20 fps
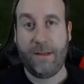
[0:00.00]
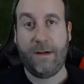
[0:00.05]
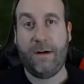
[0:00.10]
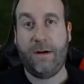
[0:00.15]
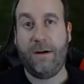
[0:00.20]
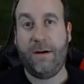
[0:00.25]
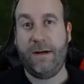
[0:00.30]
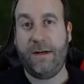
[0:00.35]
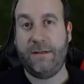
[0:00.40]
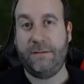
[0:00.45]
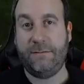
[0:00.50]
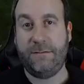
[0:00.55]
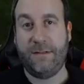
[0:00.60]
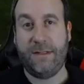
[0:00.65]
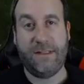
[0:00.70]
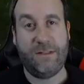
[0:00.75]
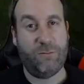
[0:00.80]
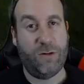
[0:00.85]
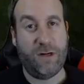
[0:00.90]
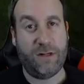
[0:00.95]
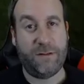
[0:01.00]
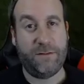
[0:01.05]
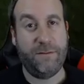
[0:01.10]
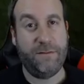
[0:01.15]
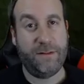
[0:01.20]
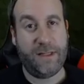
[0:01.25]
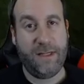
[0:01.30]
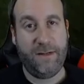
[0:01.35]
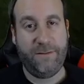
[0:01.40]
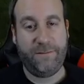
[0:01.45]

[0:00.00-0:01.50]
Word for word: All right, let's walk through the key